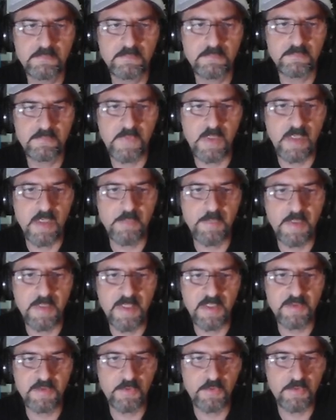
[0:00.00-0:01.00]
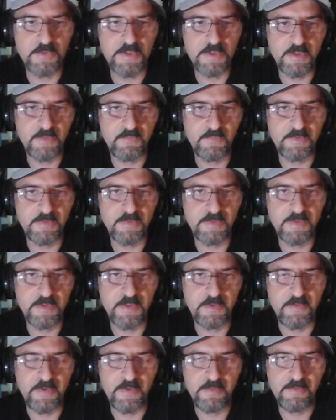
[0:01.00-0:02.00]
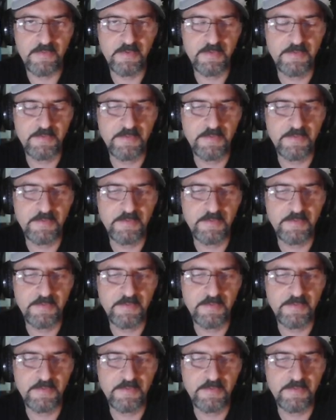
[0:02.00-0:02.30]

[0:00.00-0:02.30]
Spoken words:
I mean, not Koshi, obviously, Karanthir.